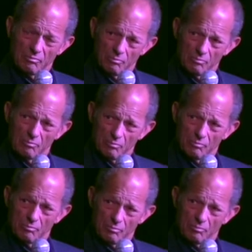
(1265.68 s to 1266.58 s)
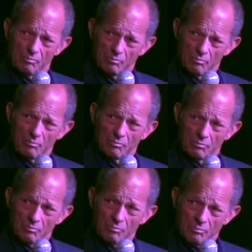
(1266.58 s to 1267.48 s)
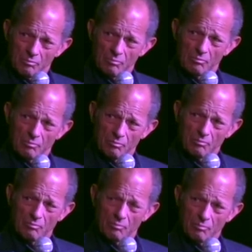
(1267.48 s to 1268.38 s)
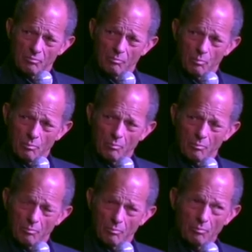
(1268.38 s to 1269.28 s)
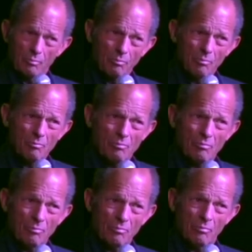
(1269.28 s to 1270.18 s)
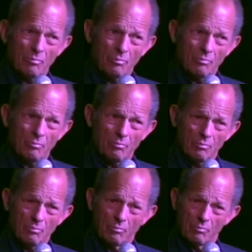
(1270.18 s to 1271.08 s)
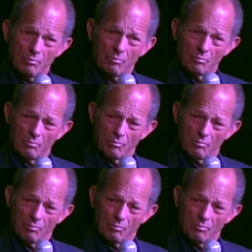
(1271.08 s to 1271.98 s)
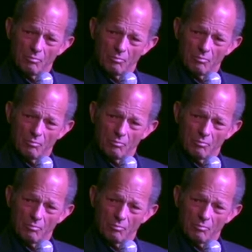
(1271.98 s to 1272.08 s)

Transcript: (silent)